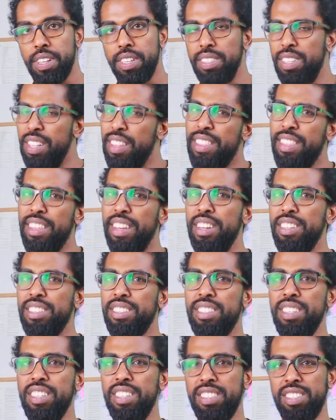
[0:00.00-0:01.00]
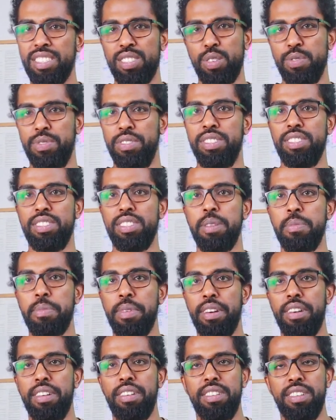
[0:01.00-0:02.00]
the 30th of
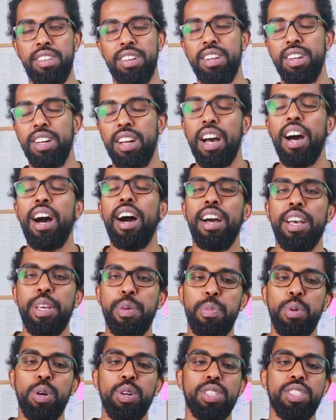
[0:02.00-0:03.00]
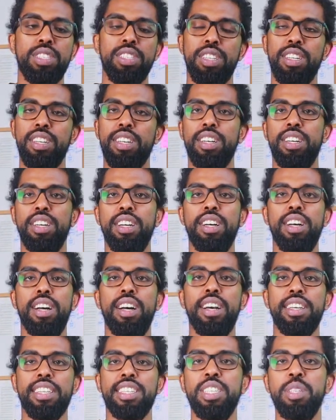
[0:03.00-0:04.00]
December, I bought
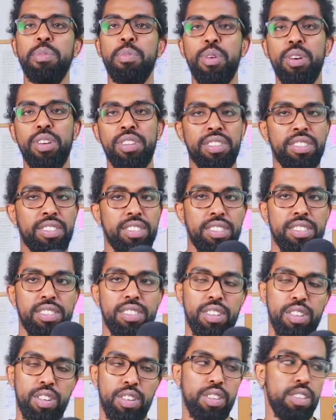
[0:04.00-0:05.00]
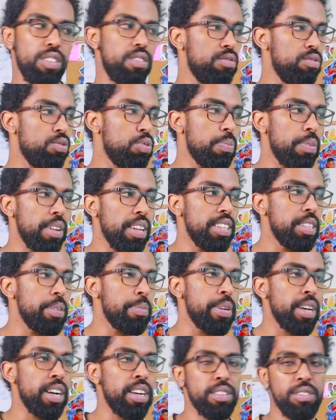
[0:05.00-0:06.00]
a keyboard to play the
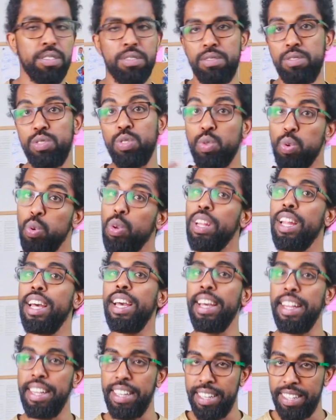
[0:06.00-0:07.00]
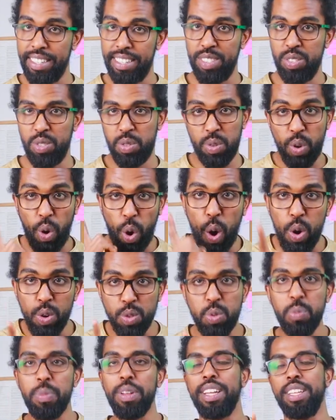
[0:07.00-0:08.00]
piano, to learn how
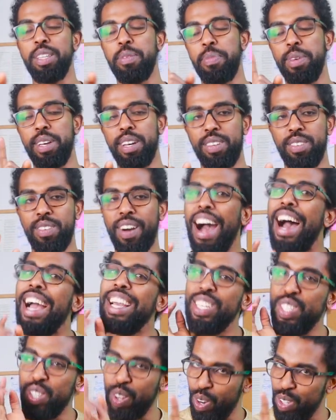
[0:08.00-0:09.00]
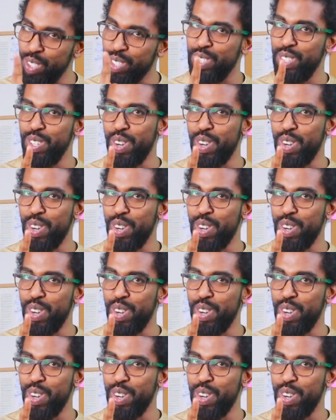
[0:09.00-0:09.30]
to play the piano. I don't